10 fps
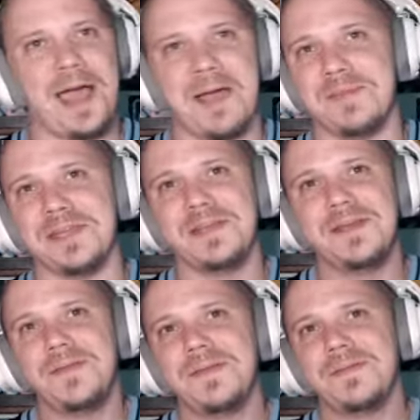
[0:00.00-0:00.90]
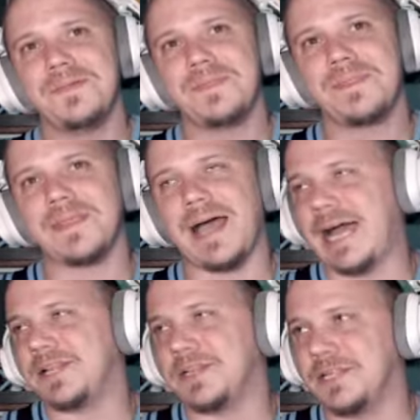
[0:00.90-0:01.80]
I mean,
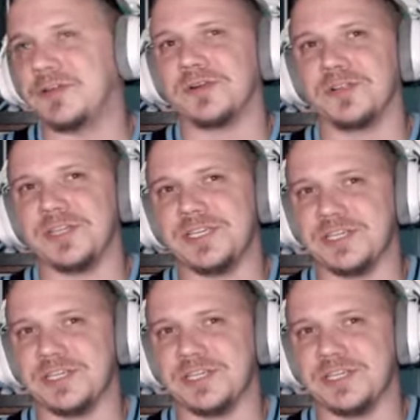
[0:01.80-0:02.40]
I literally